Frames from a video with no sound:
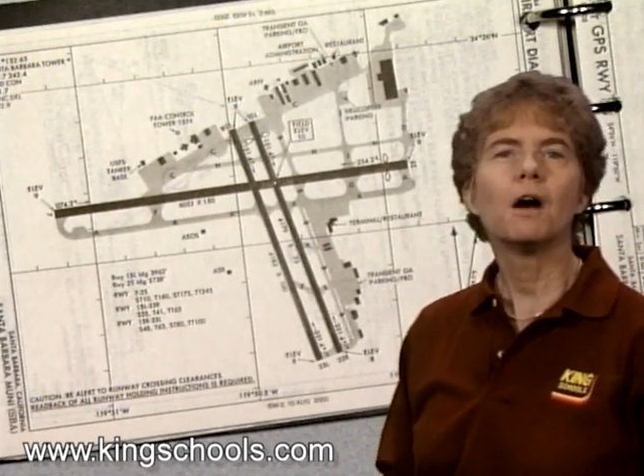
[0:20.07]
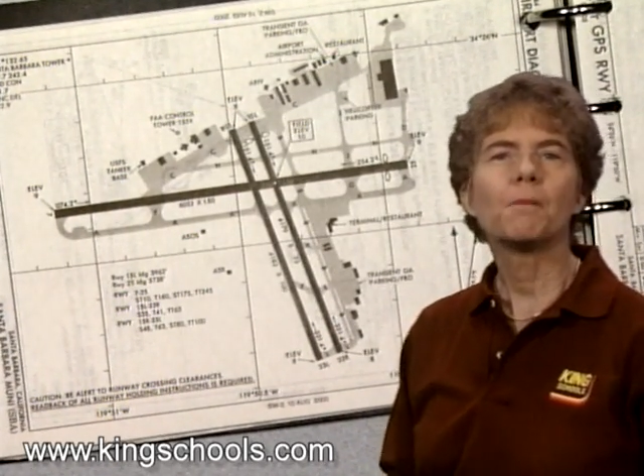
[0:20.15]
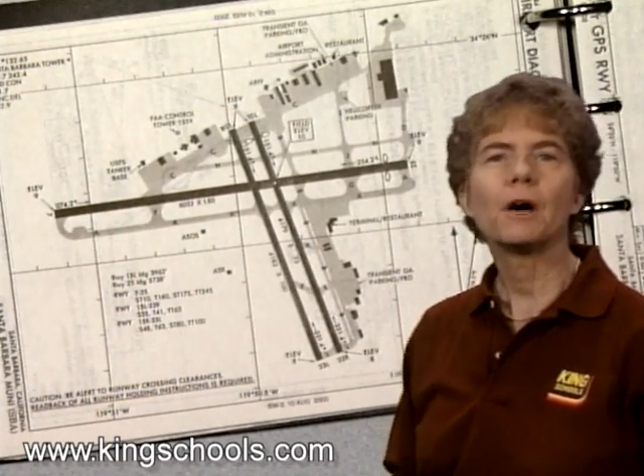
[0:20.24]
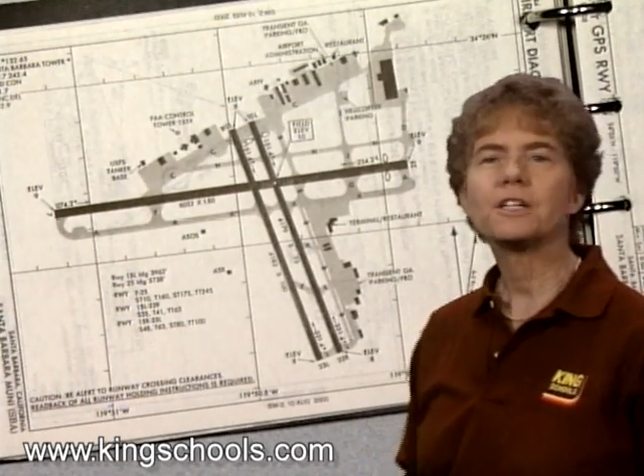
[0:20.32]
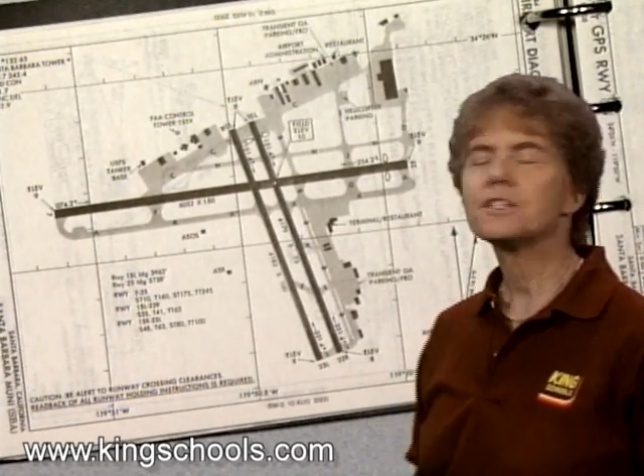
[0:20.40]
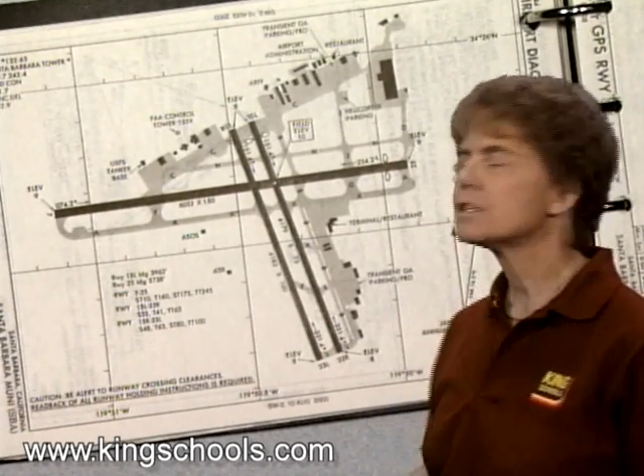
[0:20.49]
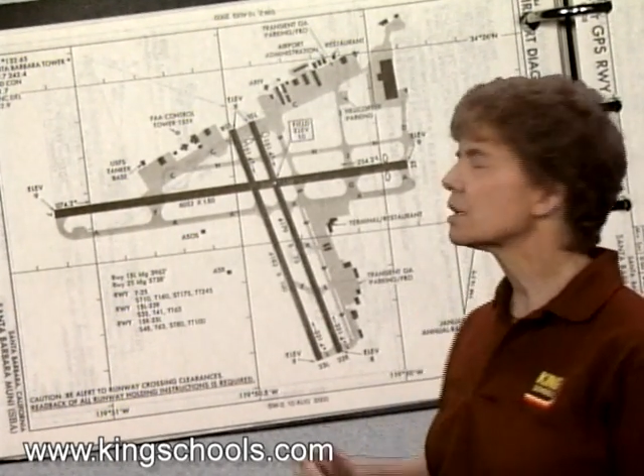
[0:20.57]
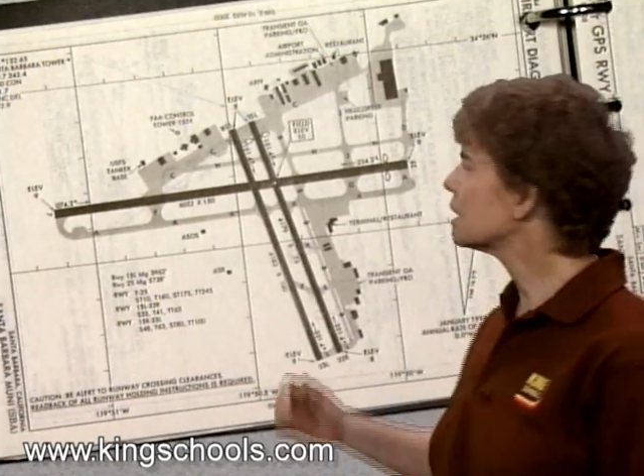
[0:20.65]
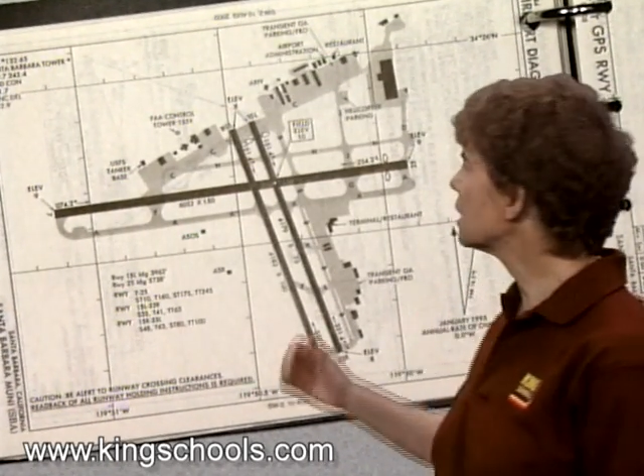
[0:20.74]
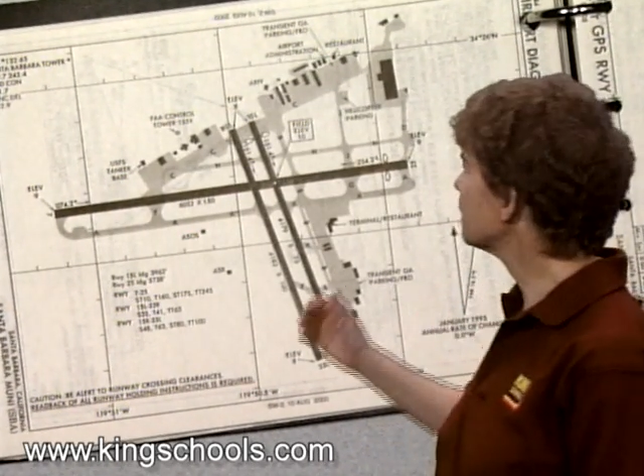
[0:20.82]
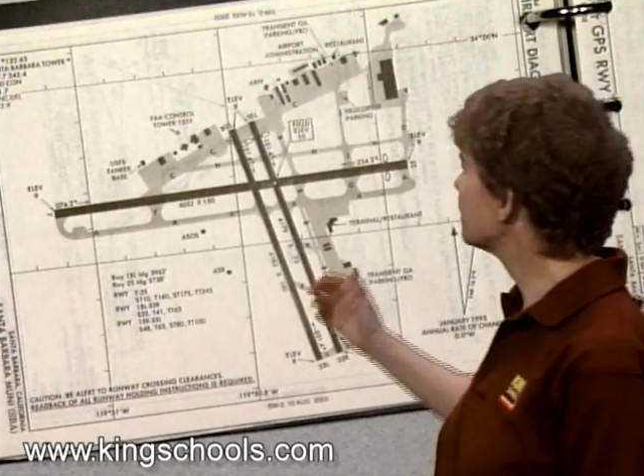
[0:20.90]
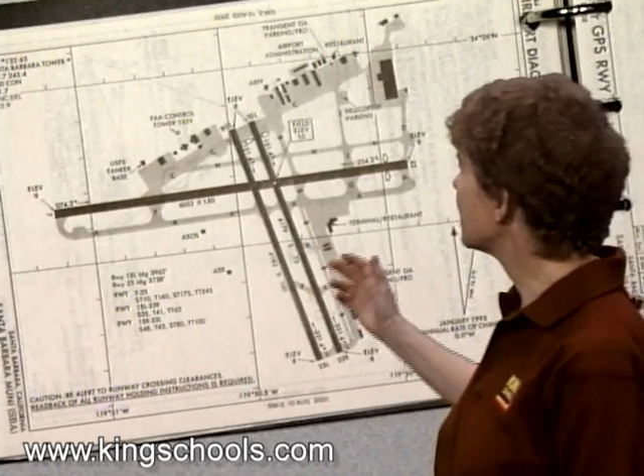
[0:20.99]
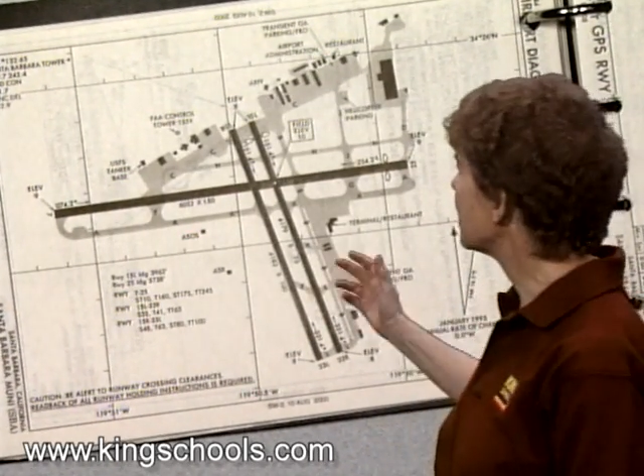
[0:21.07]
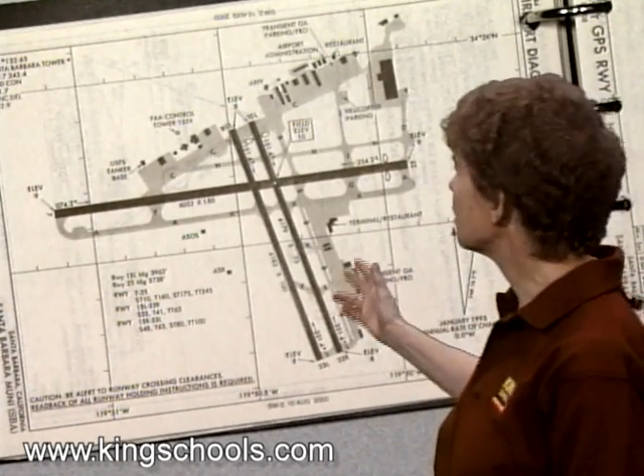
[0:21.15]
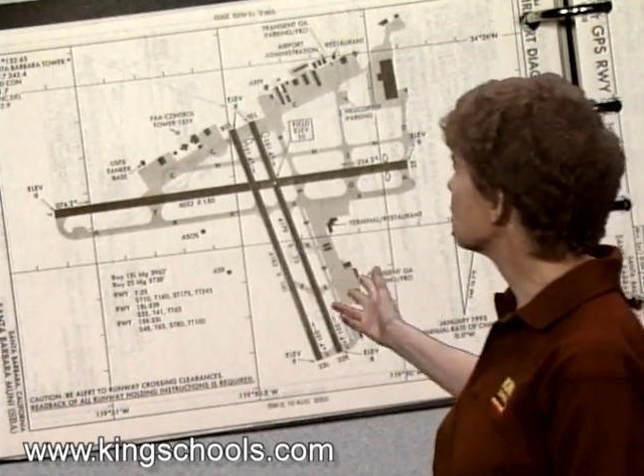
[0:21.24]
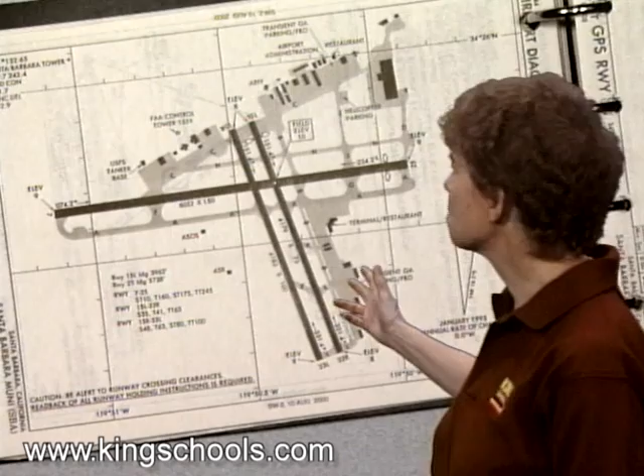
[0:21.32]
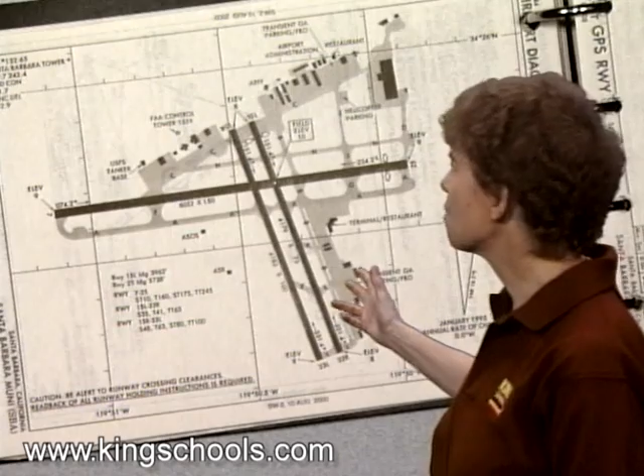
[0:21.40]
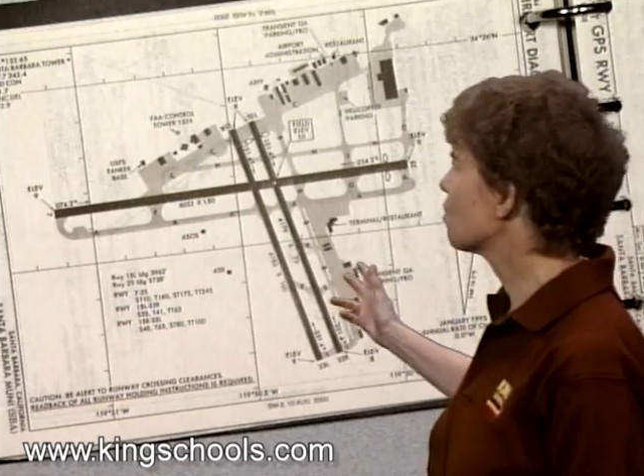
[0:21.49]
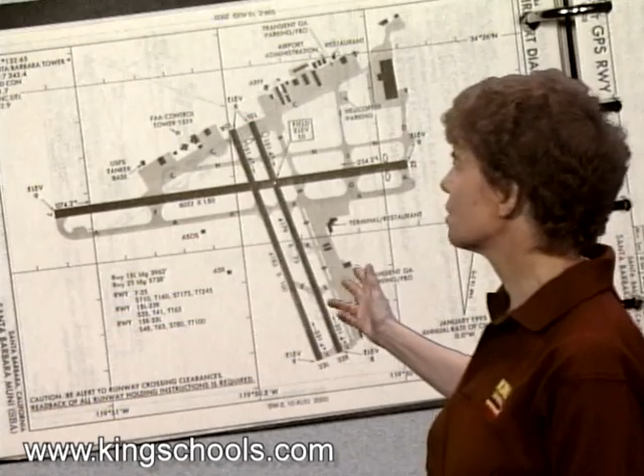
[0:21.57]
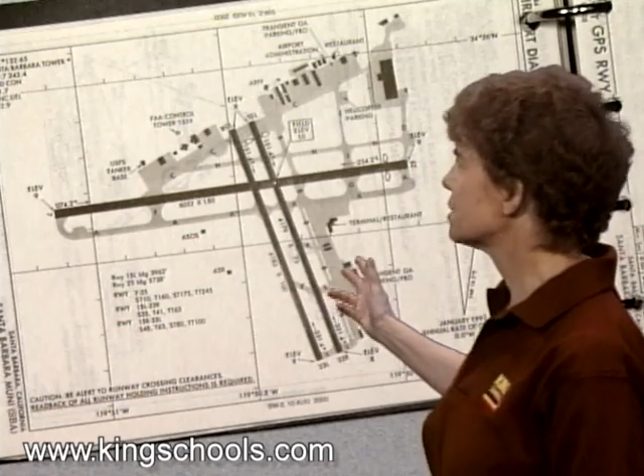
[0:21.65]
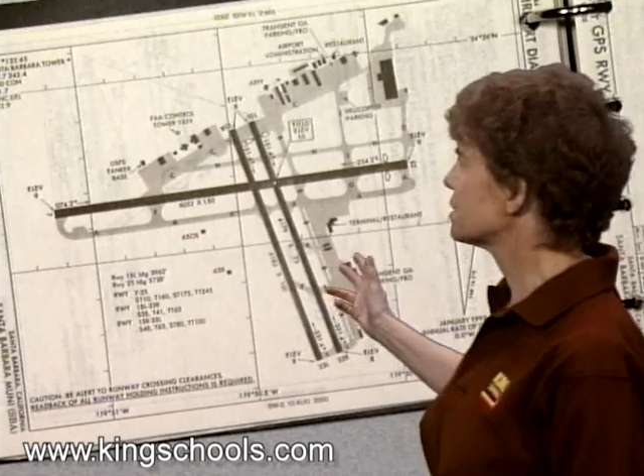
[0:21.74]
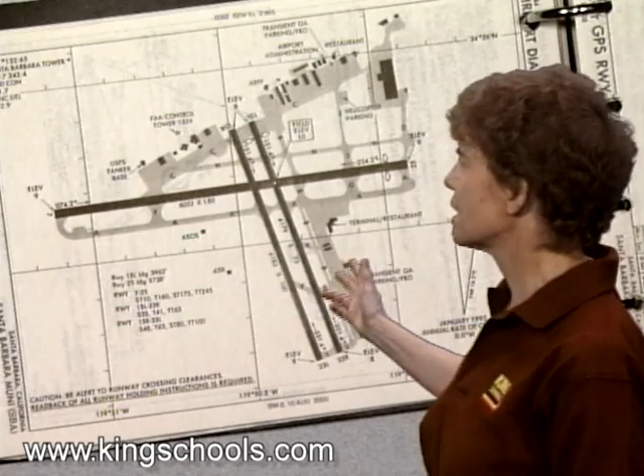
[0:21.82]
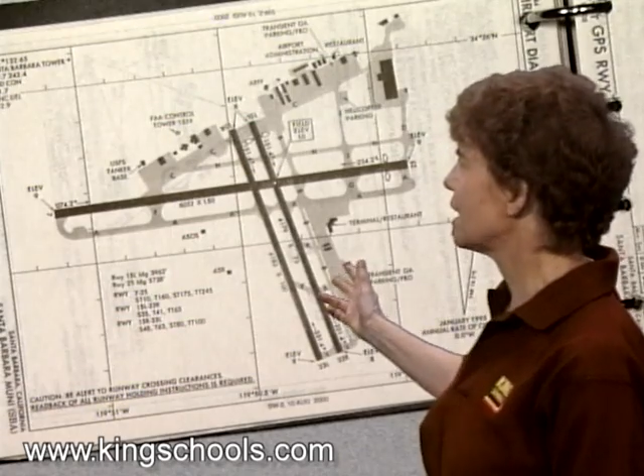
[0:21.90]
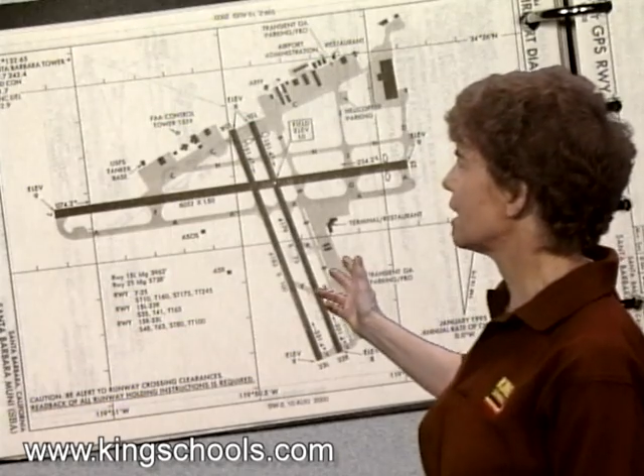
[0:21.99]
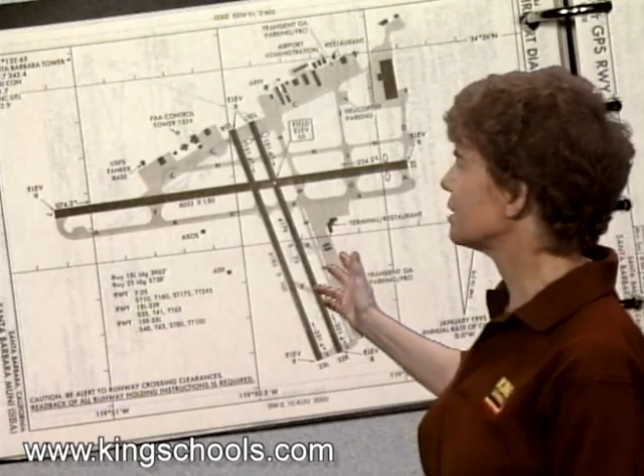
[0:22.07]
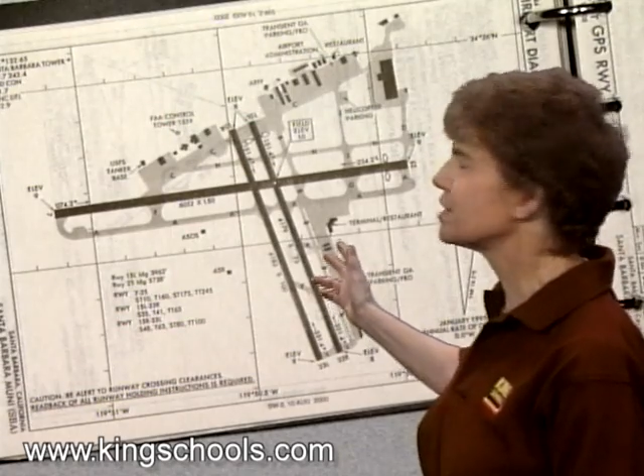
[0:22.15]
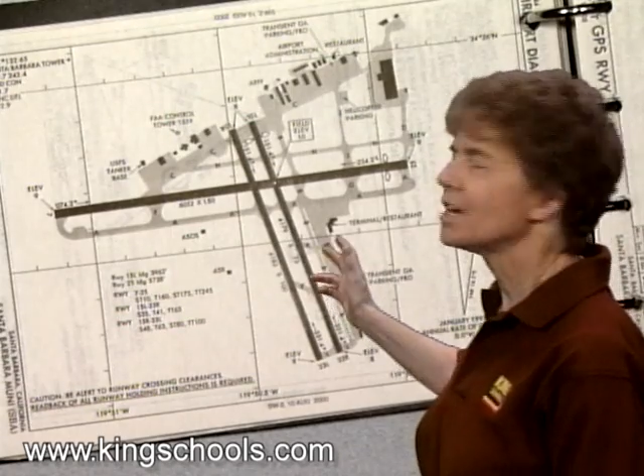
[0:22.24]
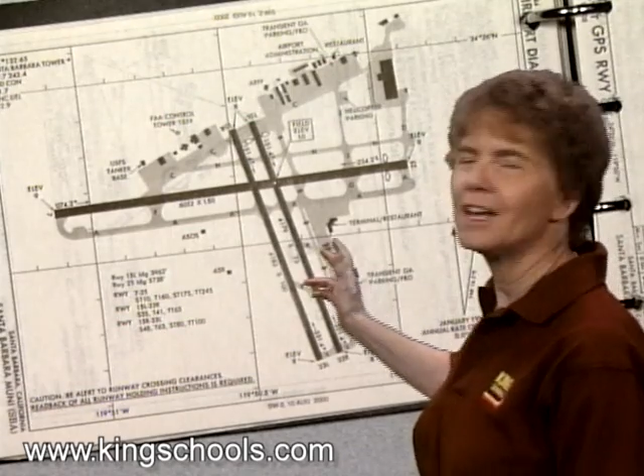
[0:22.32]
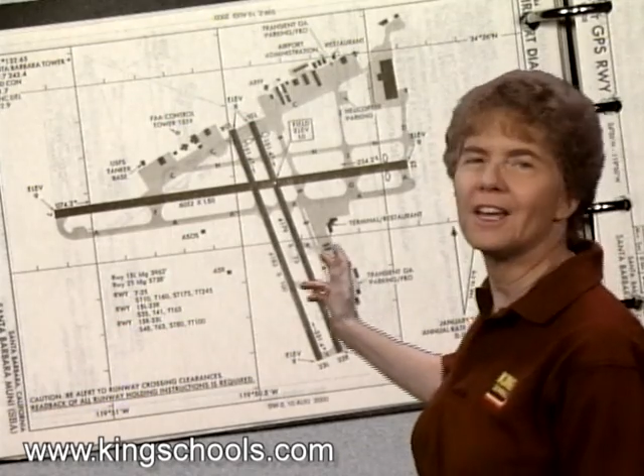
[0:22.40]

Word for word: by studying the airport sketch